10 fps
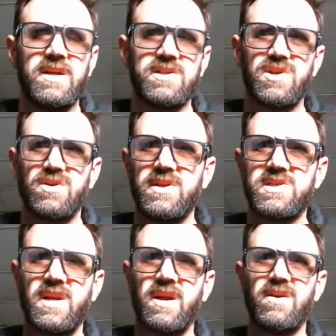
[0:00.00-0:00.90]
So this
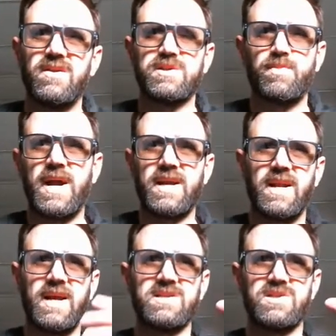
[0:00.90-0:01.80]
scenario, this bracket
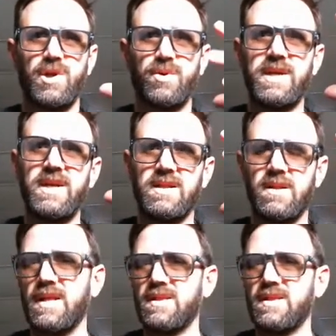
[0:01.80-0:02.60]
has loading at